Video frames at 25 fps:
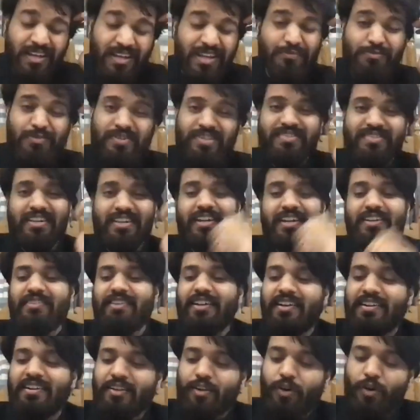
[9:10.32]
mistake that
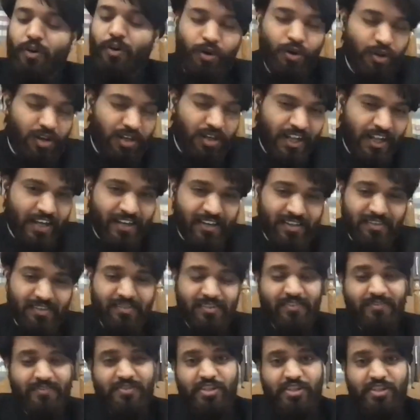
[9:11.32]
all editors
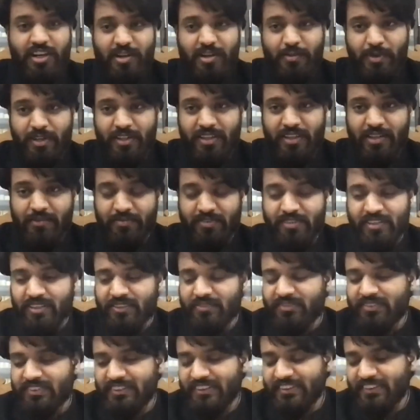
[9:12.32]
have shared among
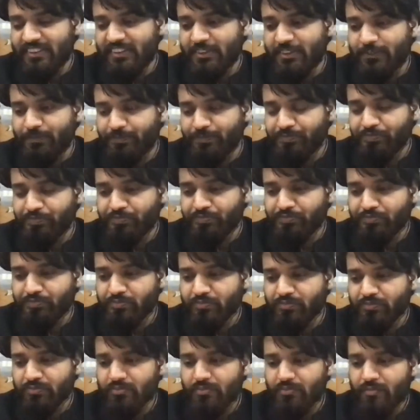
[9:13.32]
themselves is,
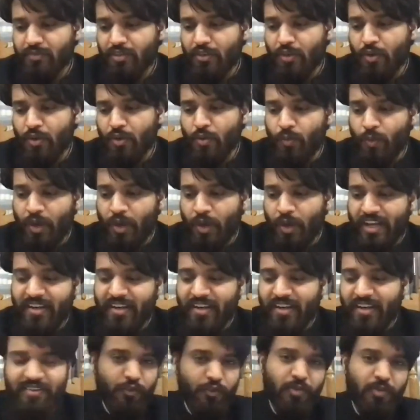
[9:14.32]
while
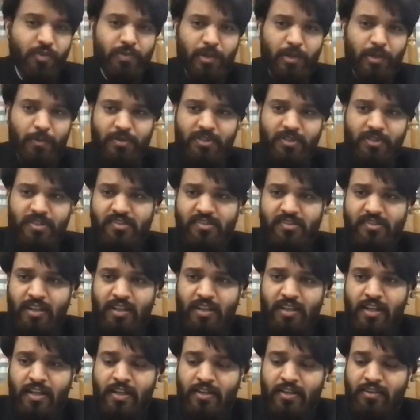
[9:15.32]
reviewing papers,
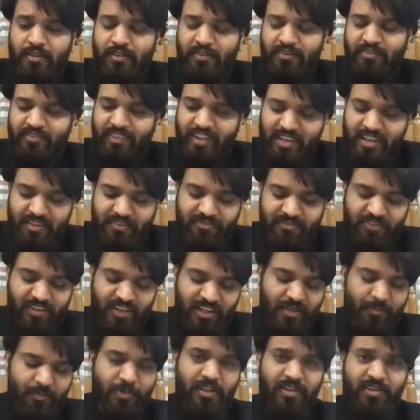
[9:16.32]
the very
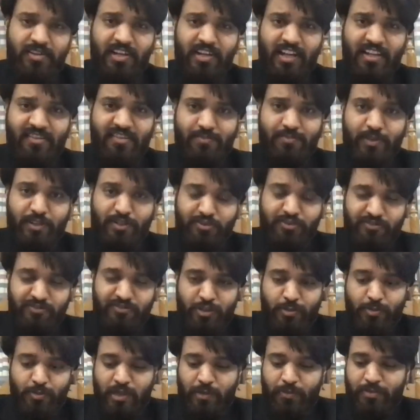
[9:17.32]
fundamental aspect of your
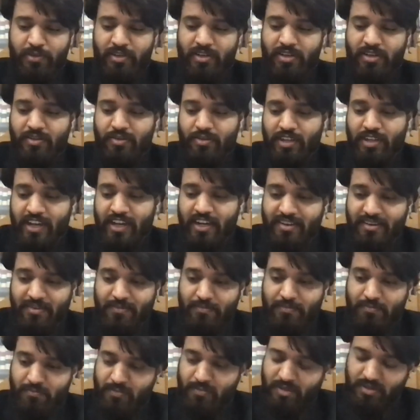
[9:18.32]
paper that
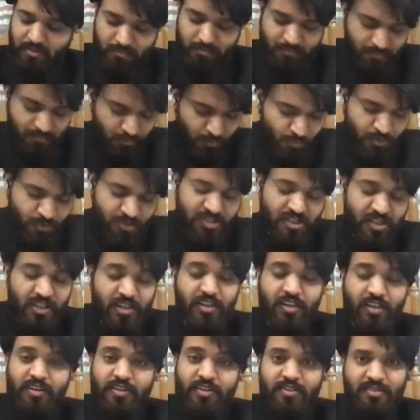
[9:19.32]
mostly
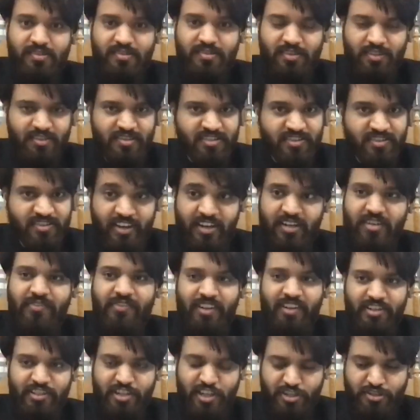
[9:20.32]
earns a straight away
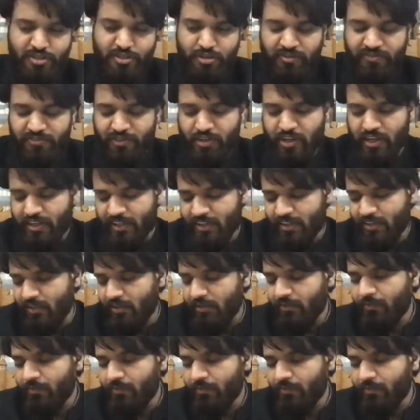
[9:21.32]
rejection of your article